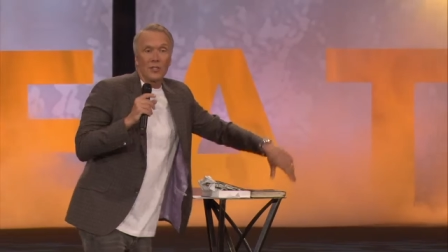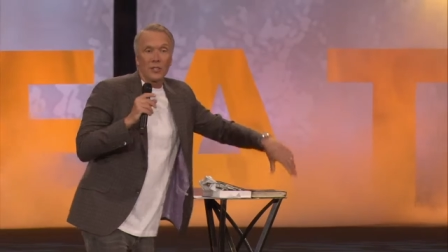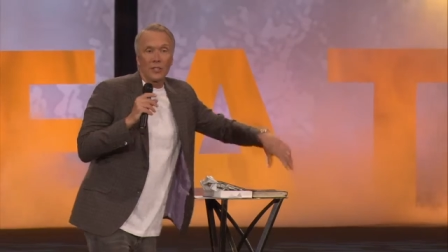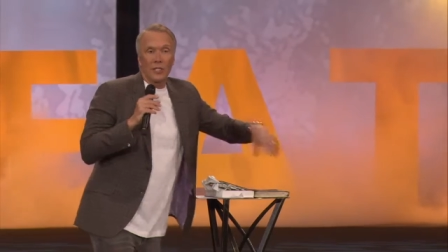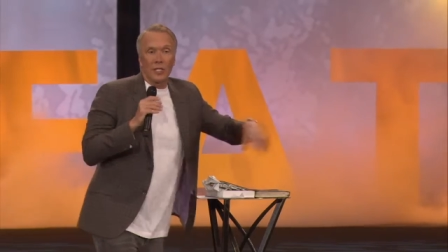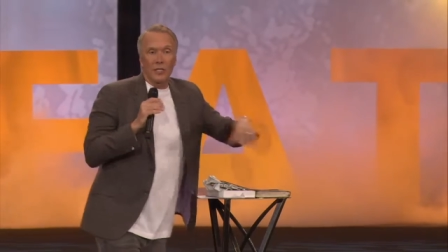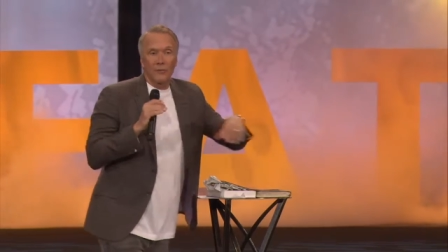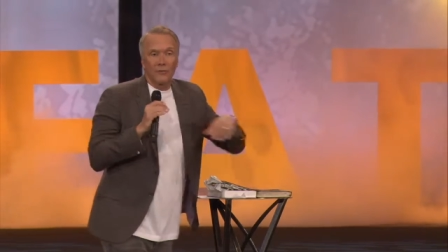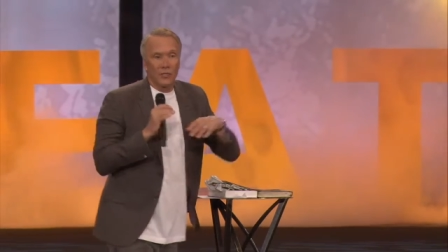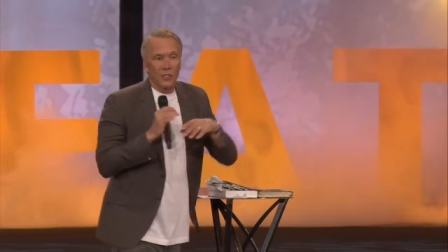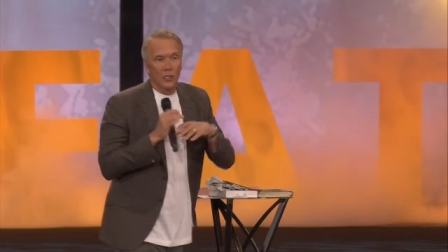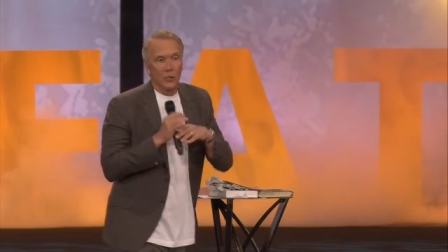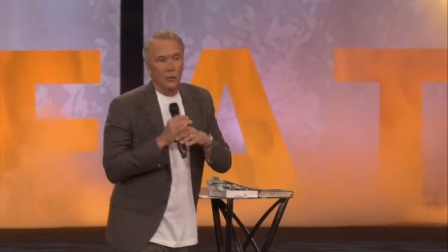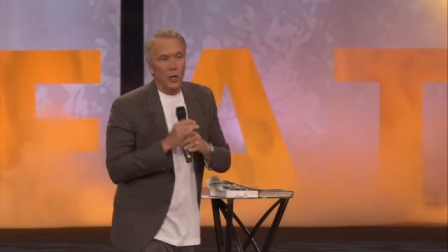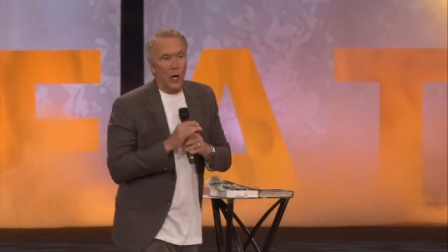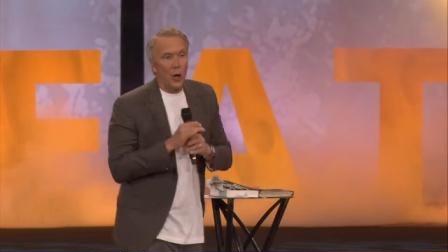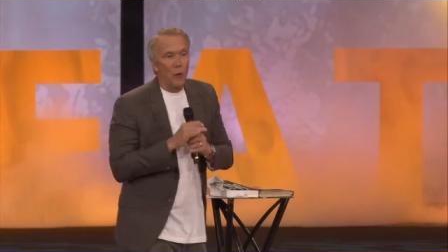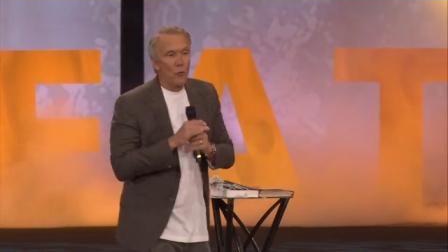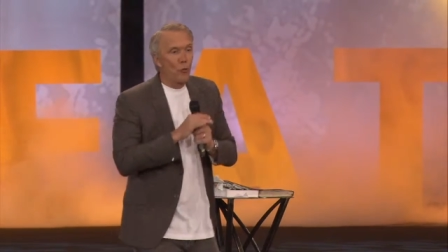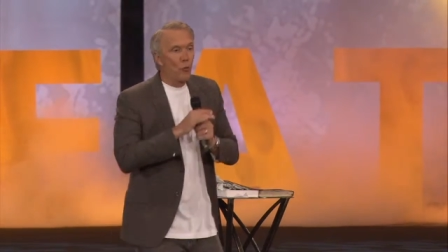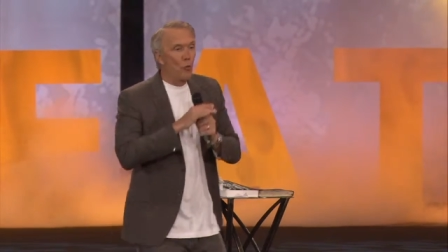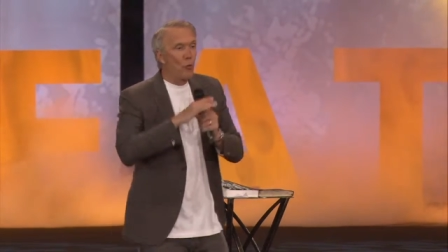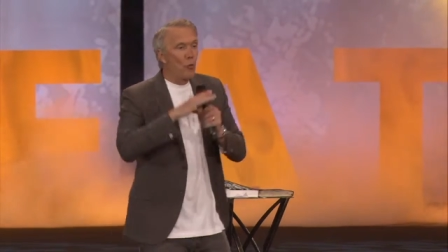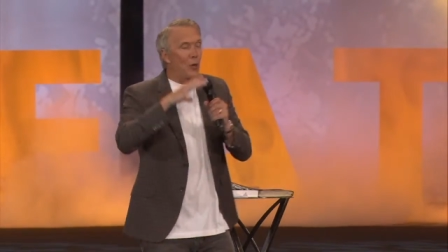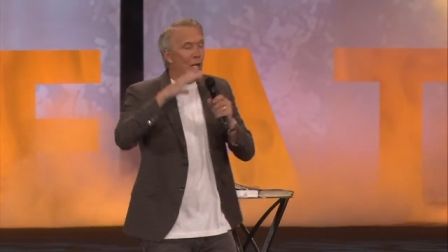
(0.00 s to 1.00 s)
to give you a
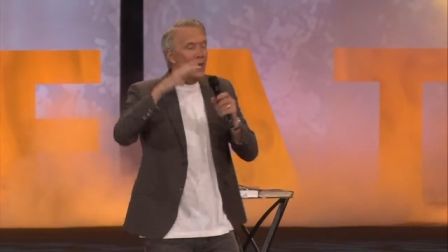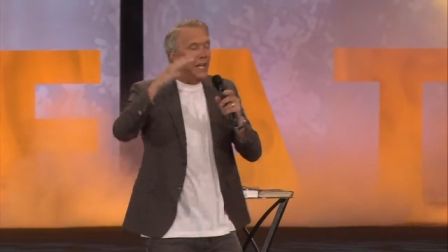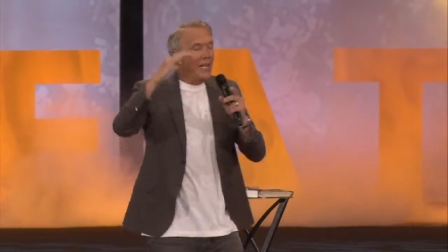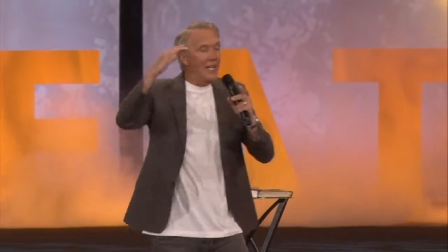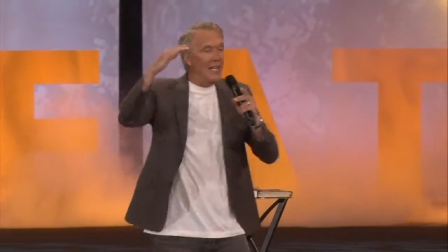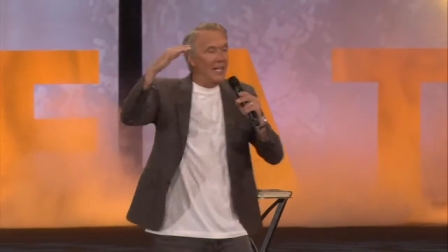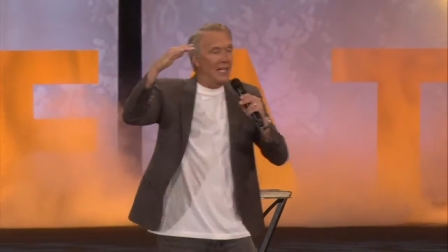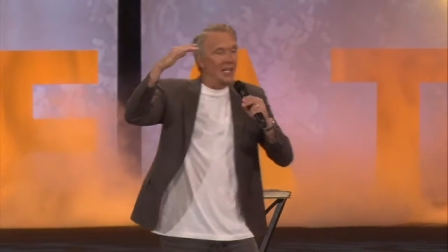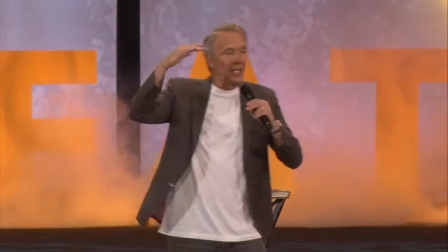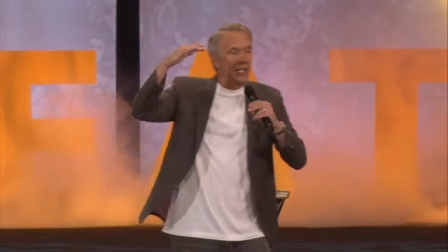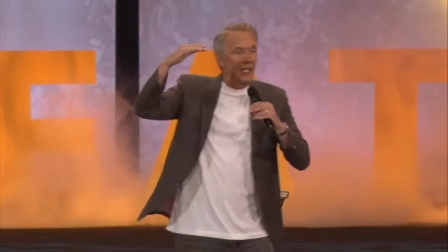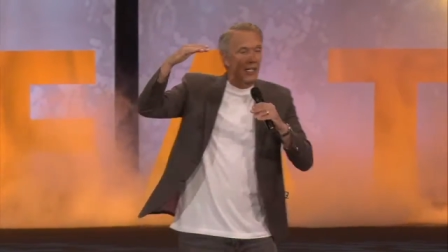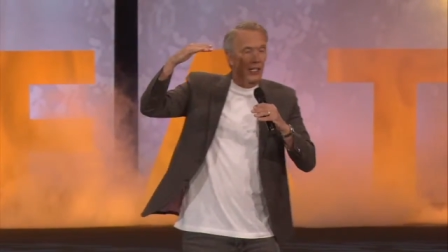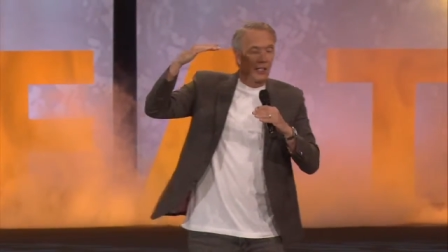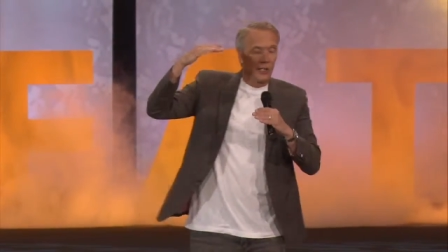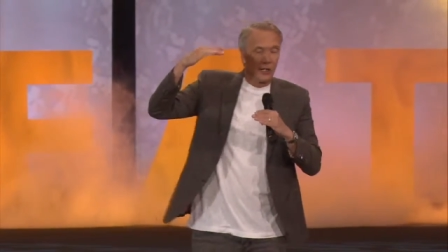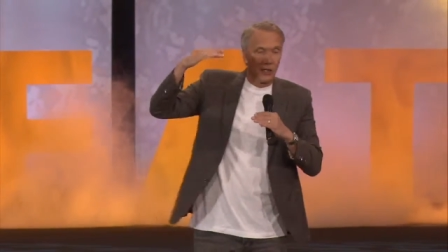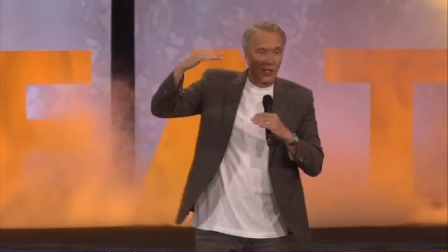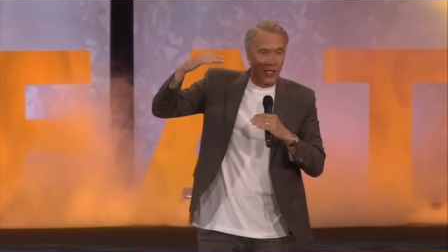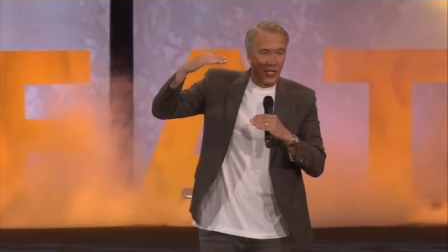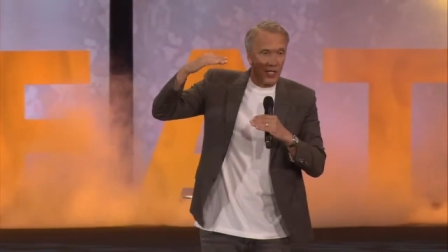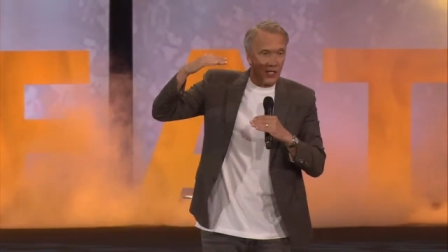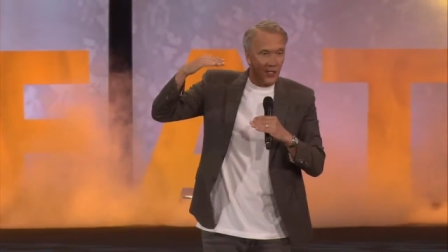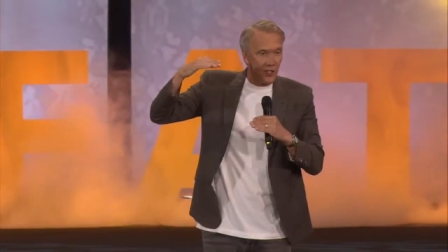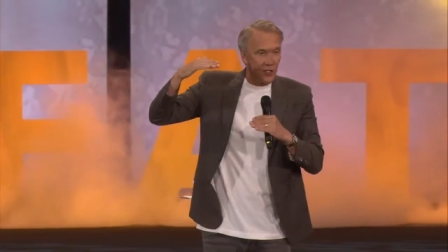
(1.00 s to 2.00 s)
reading
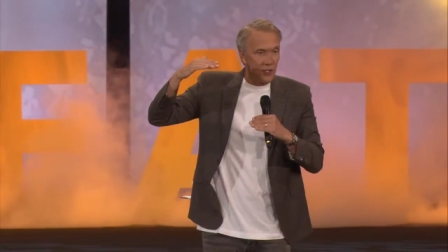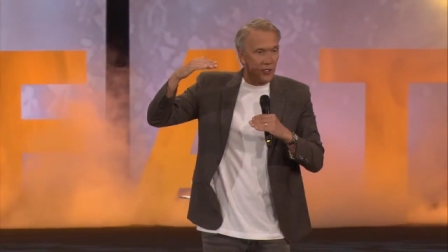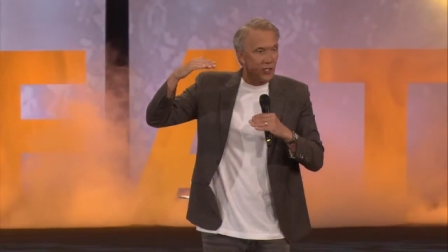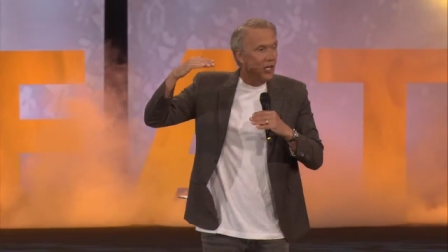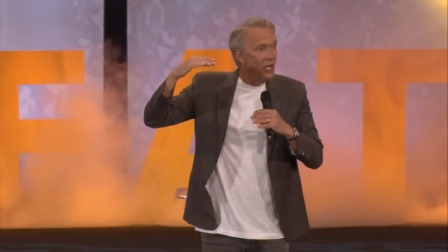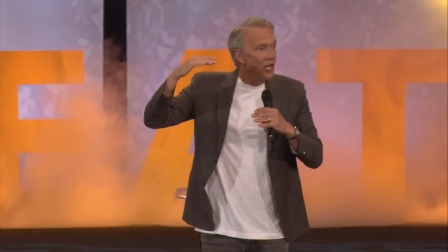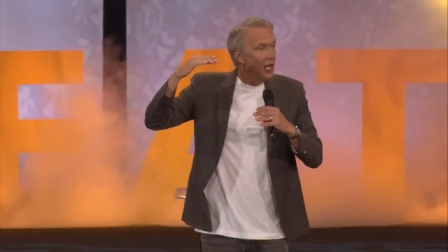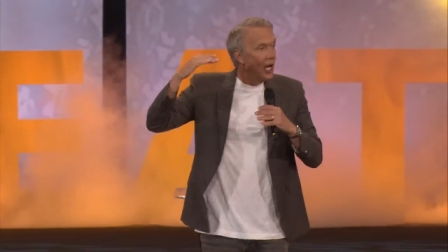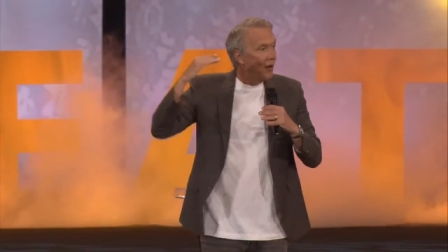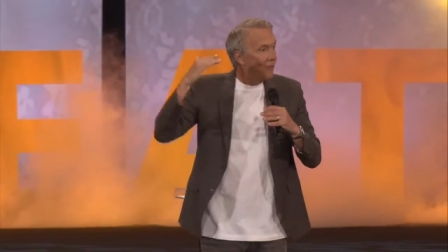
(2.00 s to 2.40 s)
list